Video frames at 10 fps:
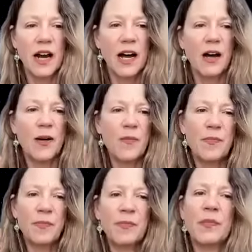
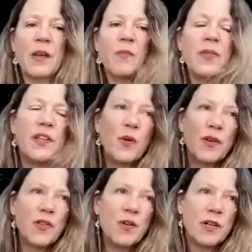Um, With the
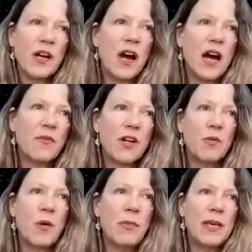North Node in Chiron,
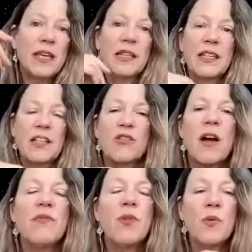you may be healing a
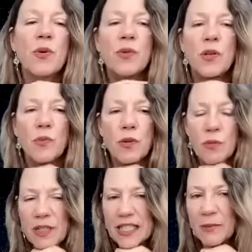travel wound, a wound
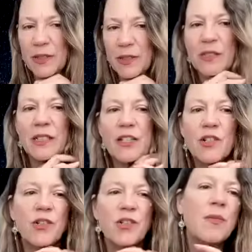with a sibling
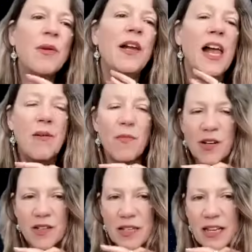relationship, and
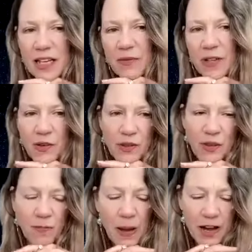Mars is giving you
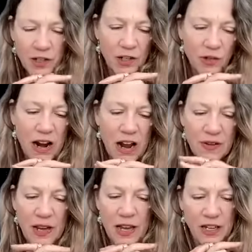the passionate
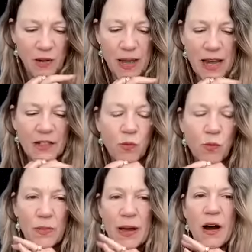drive, command, and
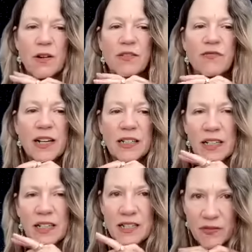willpower to
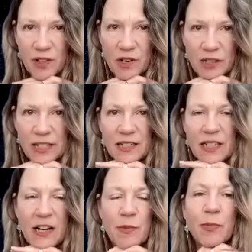finalize difficulties
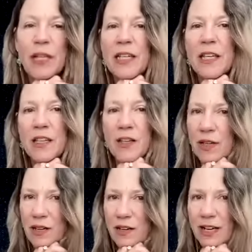that have been plaguing you
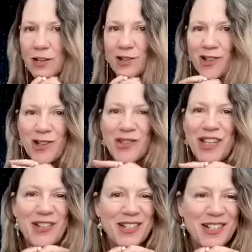here since two
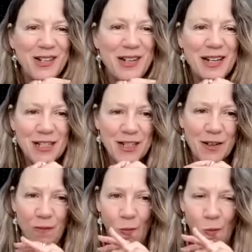thousand
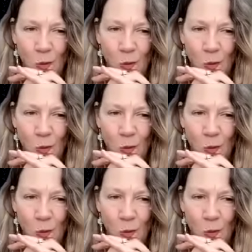nineteen.